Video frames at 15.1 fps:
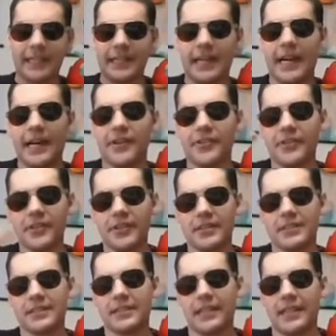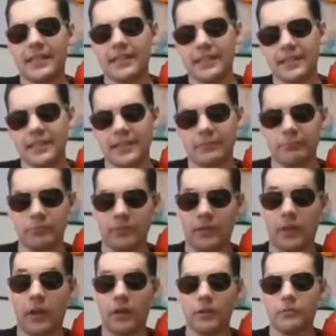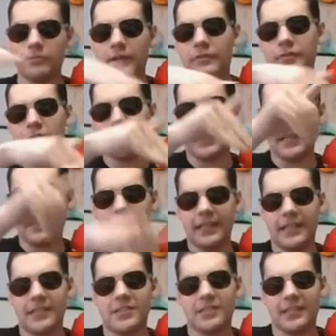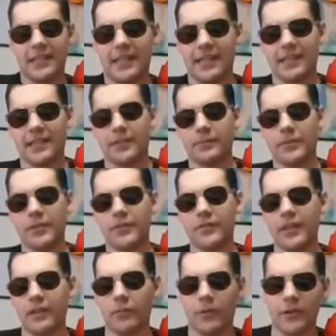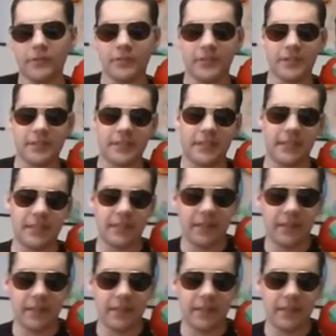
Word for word: down this like long river that occasionally had a couple of like waterfalls in it.